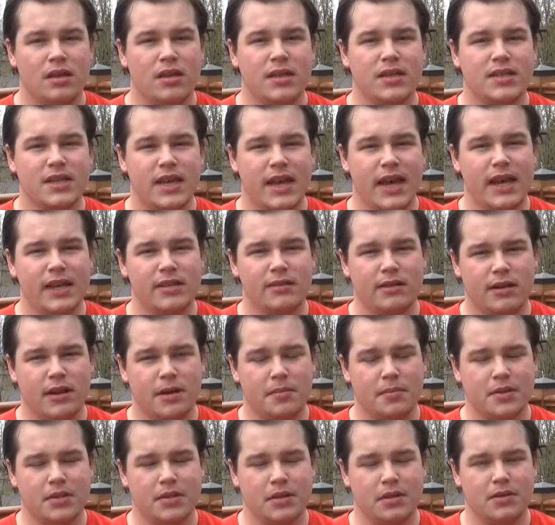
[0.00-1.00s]
these canceled
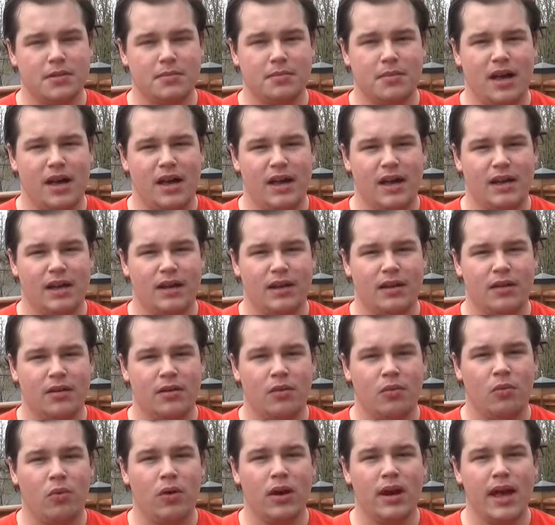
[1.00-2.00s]
episodes of mine
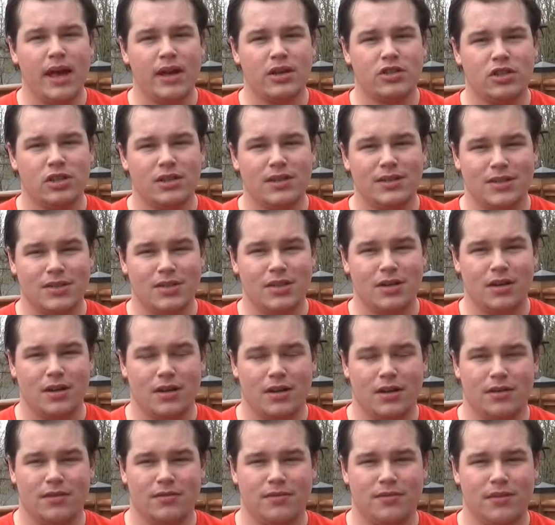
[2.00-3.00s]
would actually
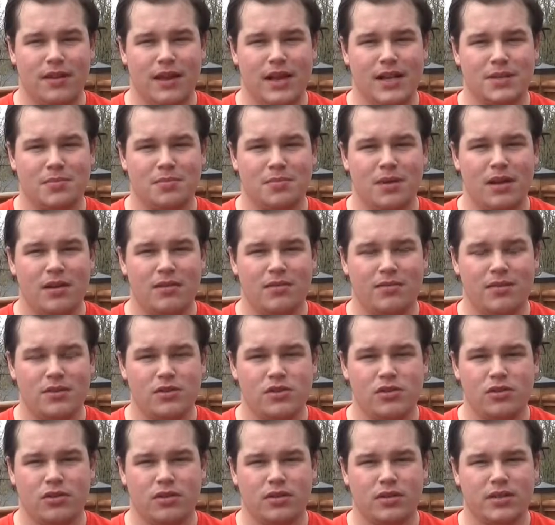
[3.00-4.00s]
serve as
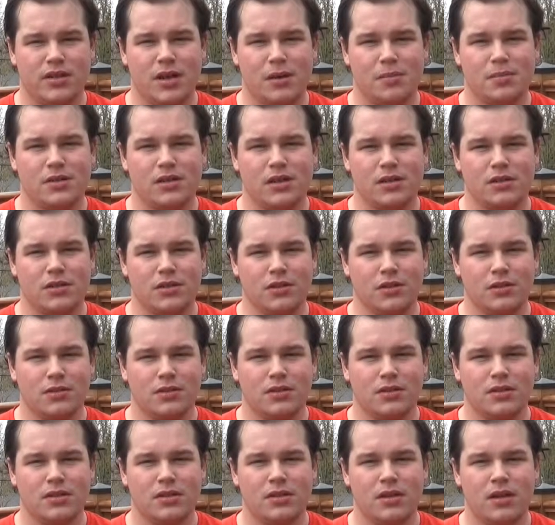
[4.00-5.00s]
beneficial
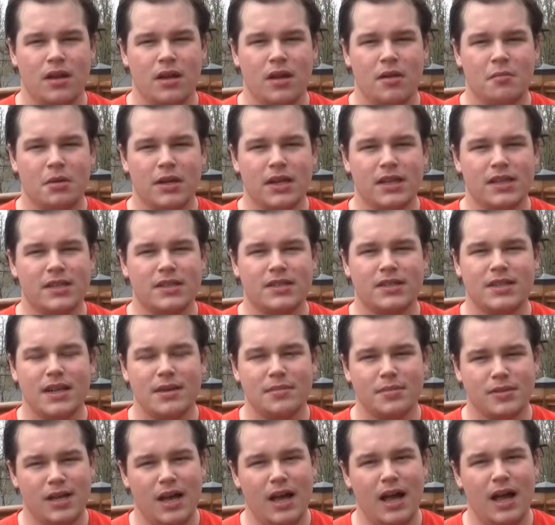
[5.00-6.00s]
substitutes, but at the
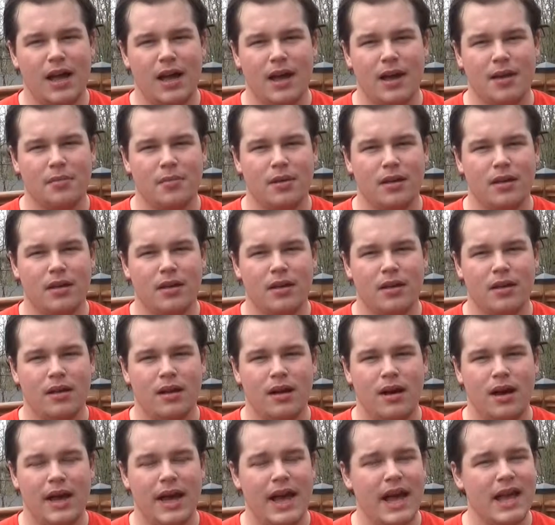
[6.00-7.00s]
same time,
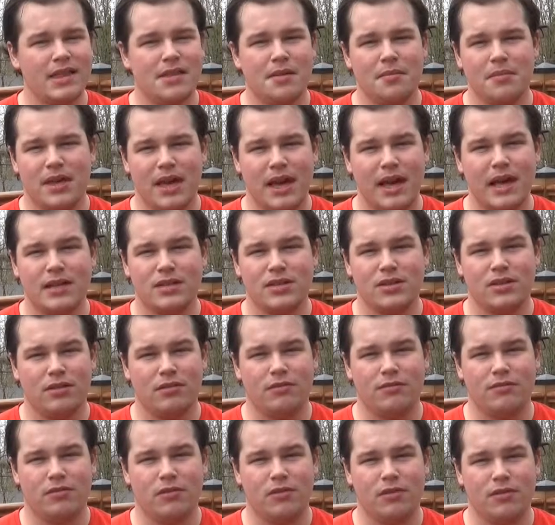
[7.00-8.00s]
I had them
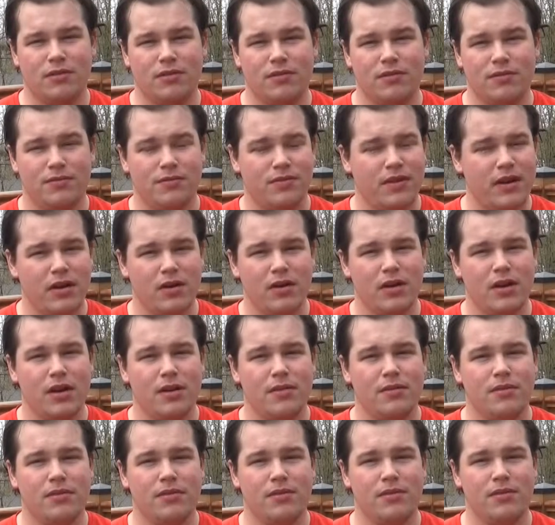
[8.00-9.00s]
canceled for
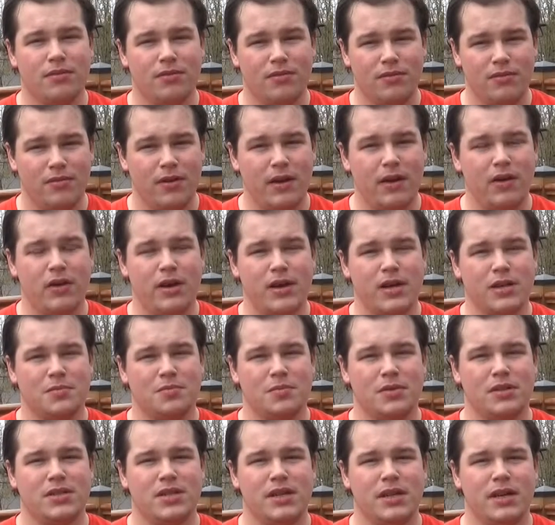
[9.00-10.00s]
very various
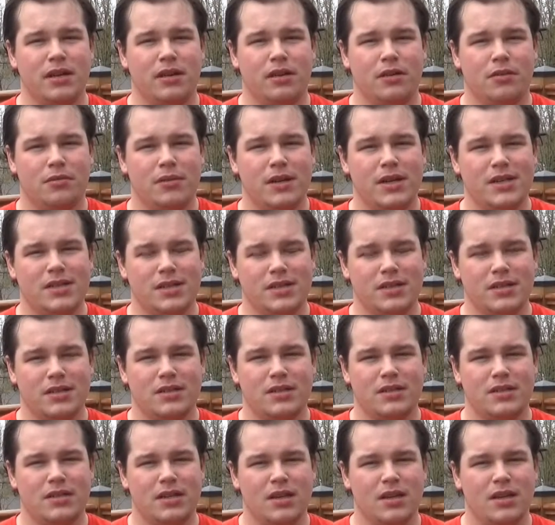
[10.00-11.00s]
particular
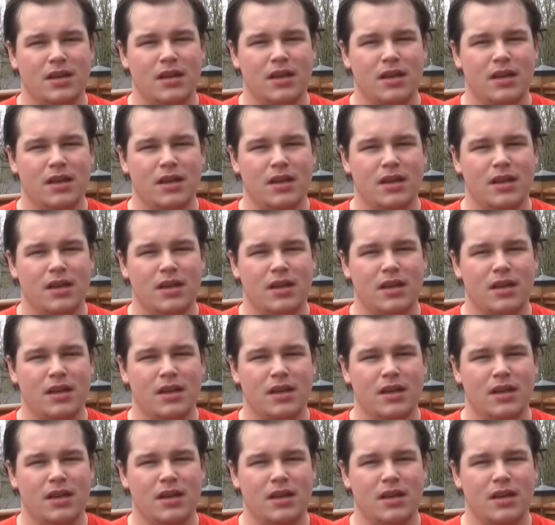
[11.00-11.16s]
reasons.